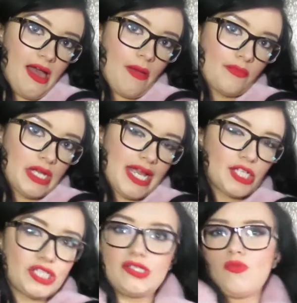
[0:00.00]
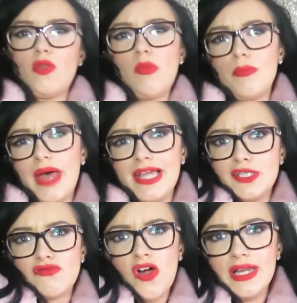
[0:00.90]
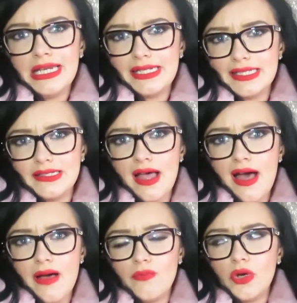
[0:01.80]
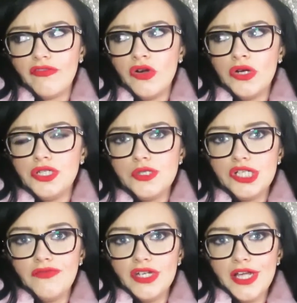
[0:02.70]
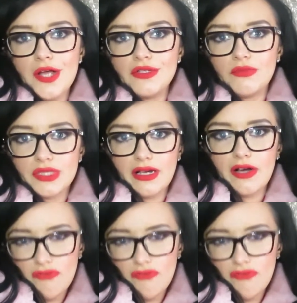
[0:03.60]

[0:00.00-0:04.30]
I actually saw them on Paige Riley's one of her YouTube videos and was like,